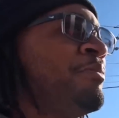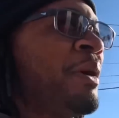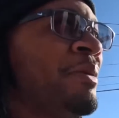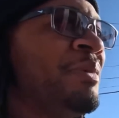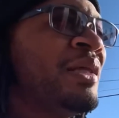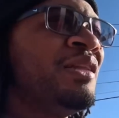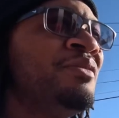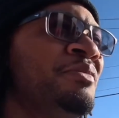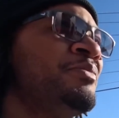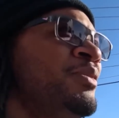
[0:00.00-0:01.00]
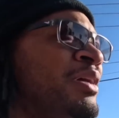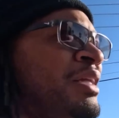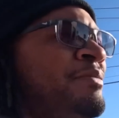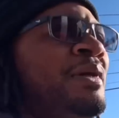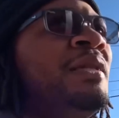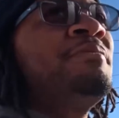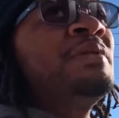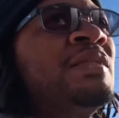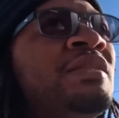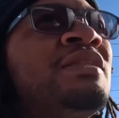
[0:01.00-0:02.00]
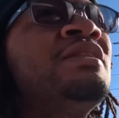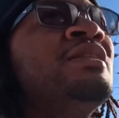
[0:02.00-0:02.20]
it might be a little bit more. i like, man, let me just